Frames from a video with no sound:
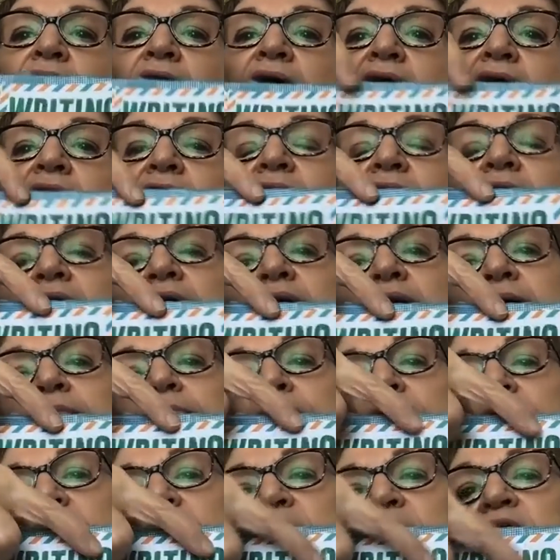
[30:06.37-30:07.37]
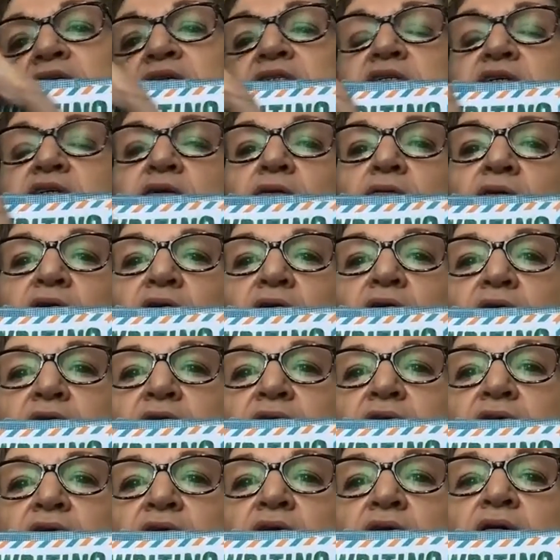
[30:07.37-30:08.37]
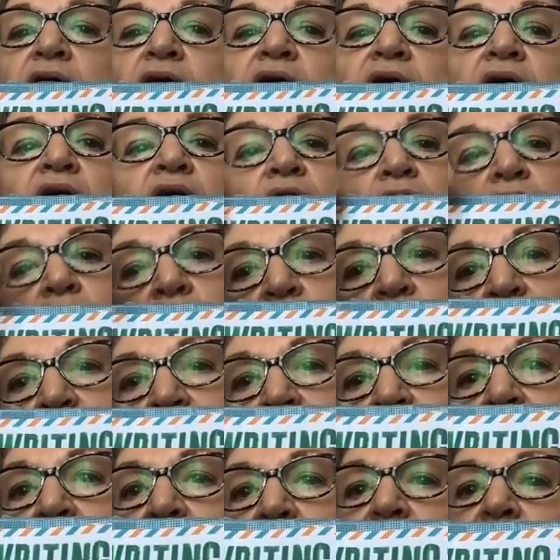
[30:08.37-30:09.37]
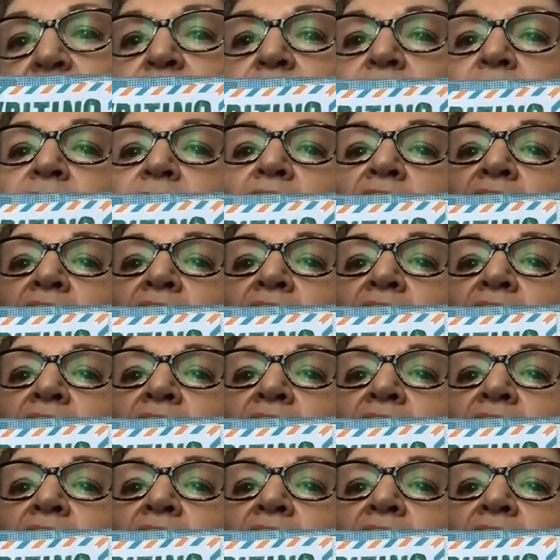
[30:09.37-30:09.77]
And I put this note on here, writing.